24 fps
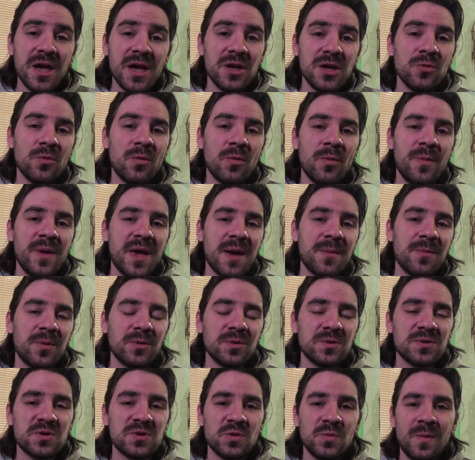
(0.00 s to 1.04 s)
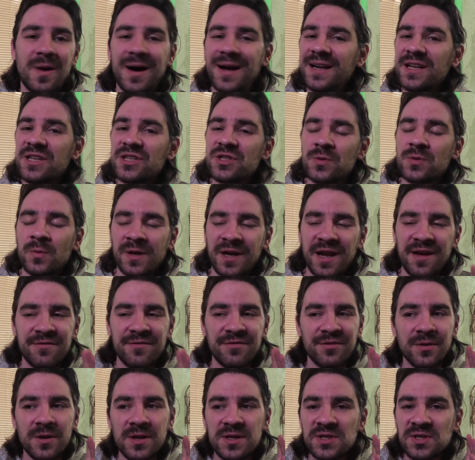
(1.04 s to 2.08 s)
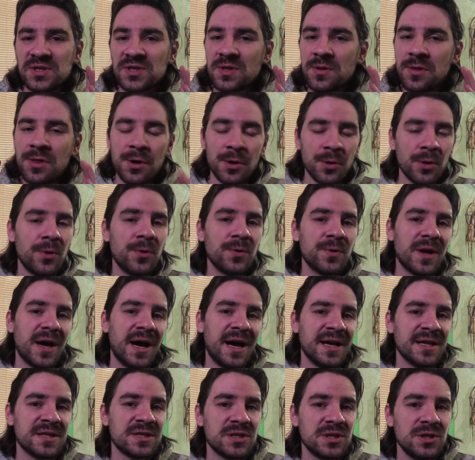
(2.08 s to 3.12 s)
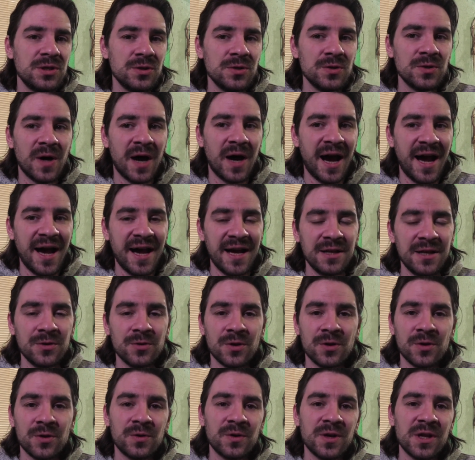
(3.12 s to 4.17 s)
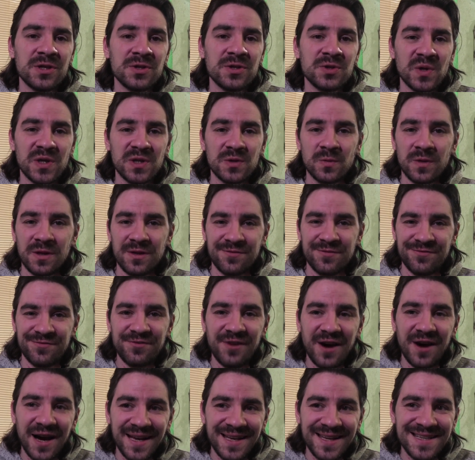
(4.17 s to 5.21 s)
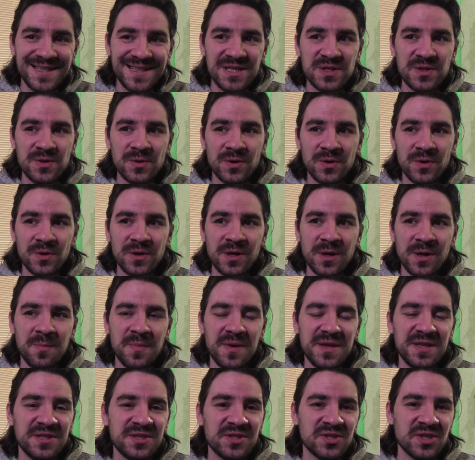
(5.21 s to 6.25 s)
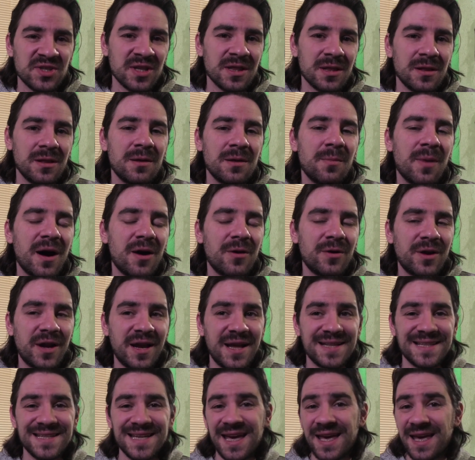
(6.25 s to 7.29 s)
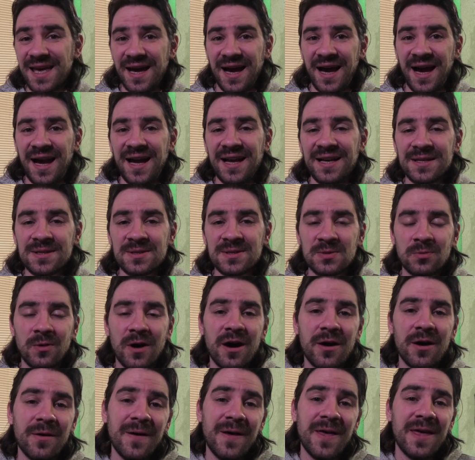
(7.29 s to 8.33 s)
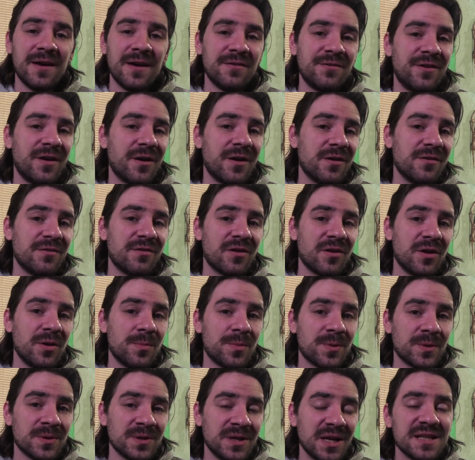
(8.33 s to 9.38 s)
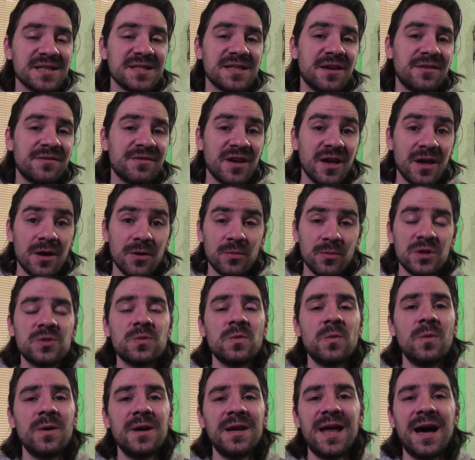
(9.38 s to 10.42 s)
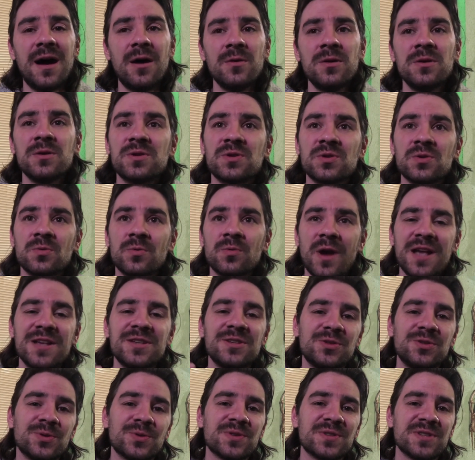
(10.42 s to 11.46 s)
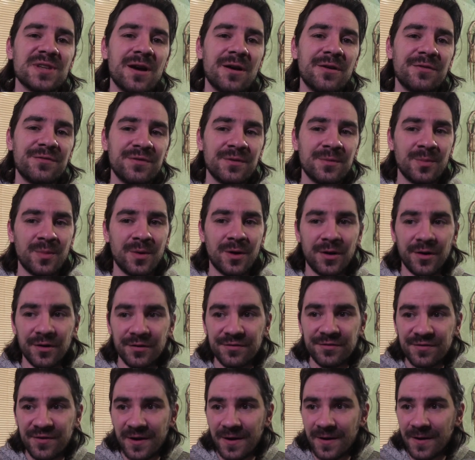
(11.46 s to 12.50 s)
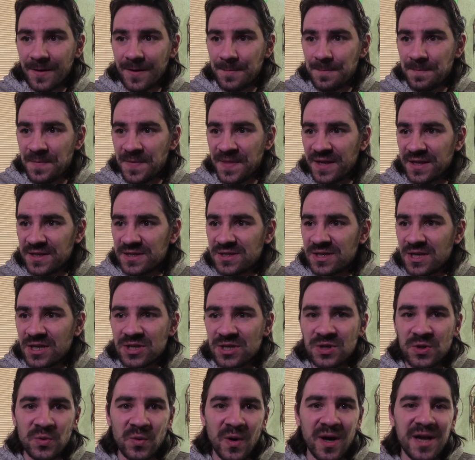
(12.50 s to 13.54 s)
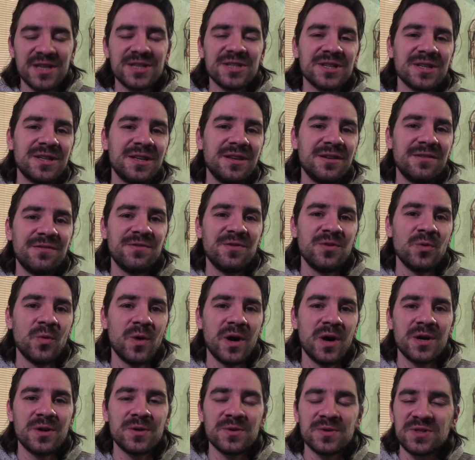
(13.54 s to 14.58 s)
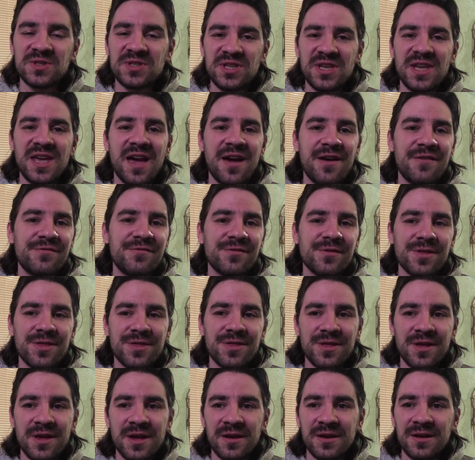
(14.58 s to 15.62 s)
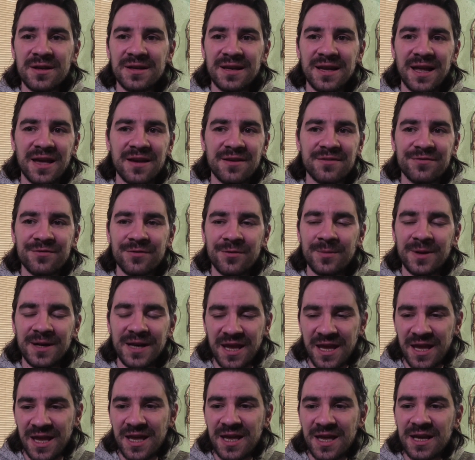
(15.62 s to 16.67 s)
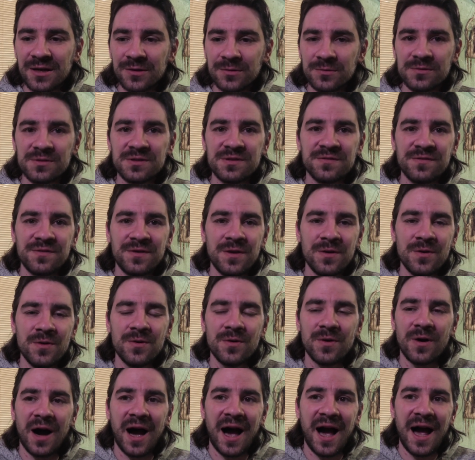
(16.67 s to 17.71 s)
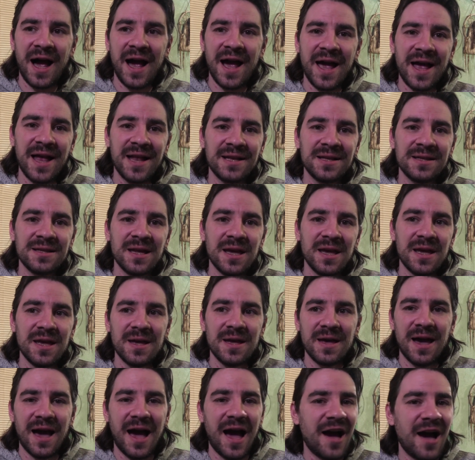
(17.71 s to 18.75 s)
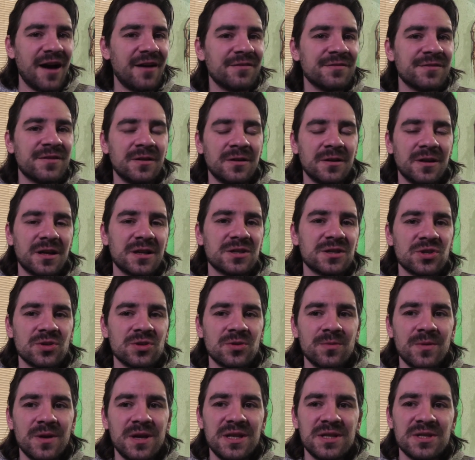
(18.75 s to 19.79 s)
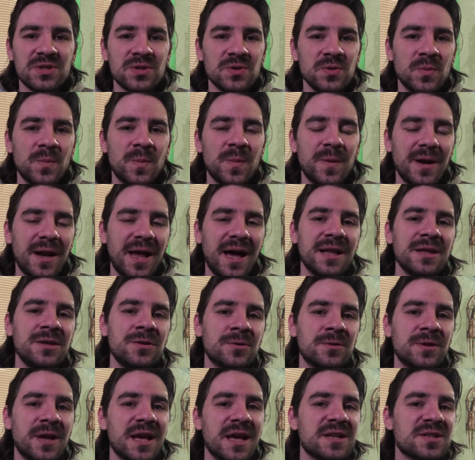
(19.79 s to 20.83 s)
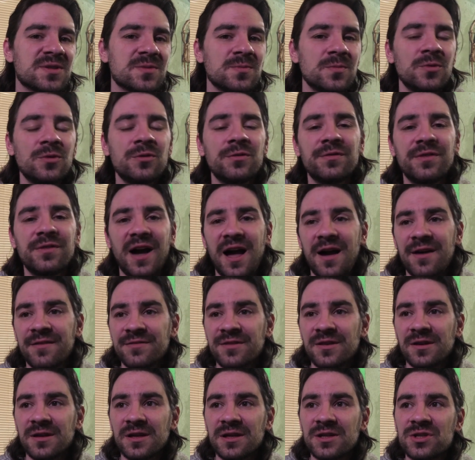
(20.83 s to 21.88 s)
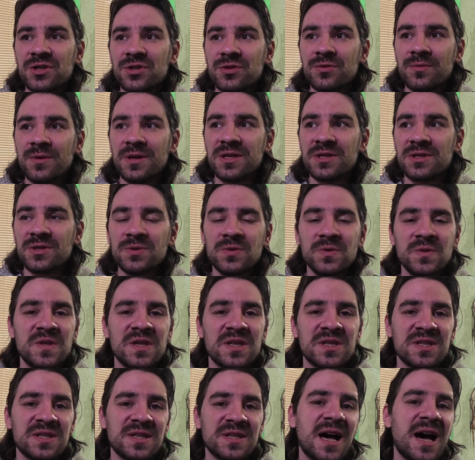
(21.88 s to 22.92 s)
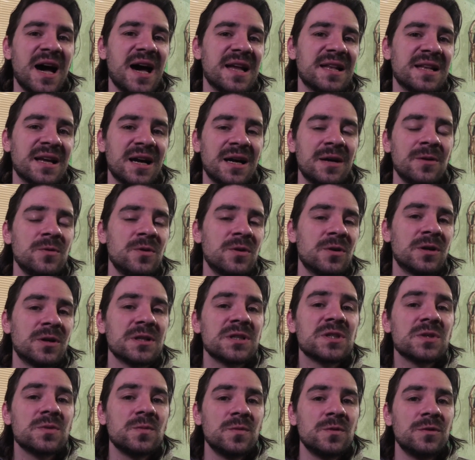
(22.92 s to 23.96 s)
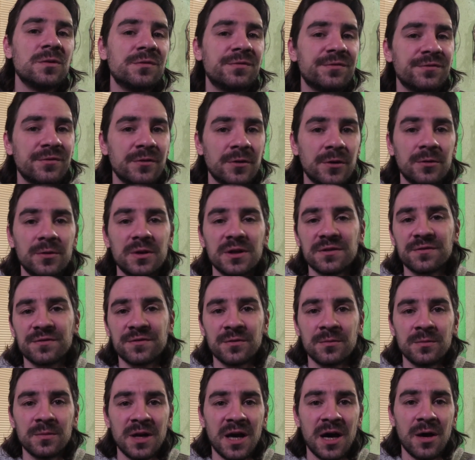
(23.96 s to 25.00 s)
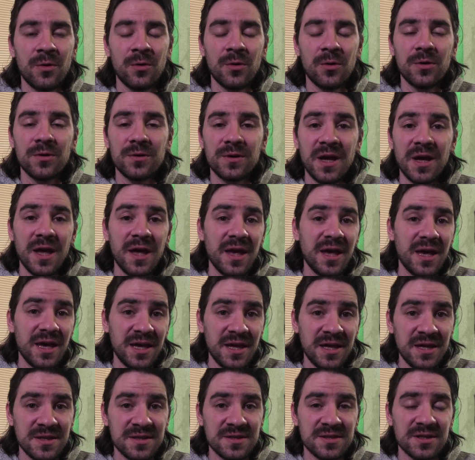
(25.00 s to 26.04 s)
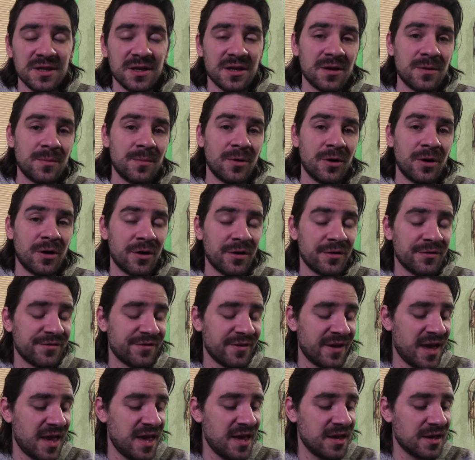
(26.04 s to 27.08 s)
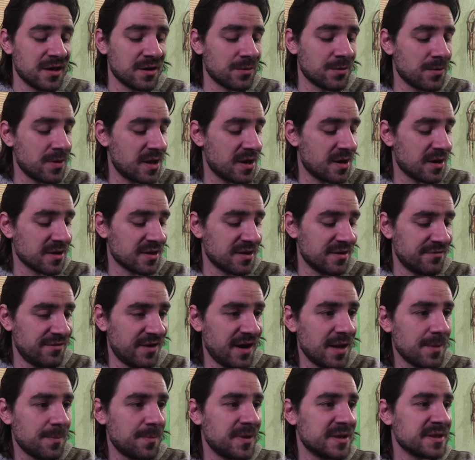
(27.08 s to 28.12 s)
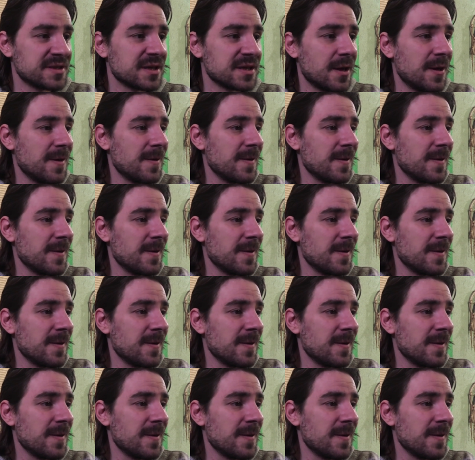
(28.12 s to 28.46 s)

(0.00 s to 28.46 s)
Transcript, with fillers: You will be able to manage whatever is thrown at you, and you're going to do it with finest. You're going to be subtle about it, and as well very, very productive, which will allow you to raise yourself above this situation, if you will. See everything like from an ego's view, and have the luxury to plan your next move, have the luxury to decide how you're to move forward from now on in terms of a career development.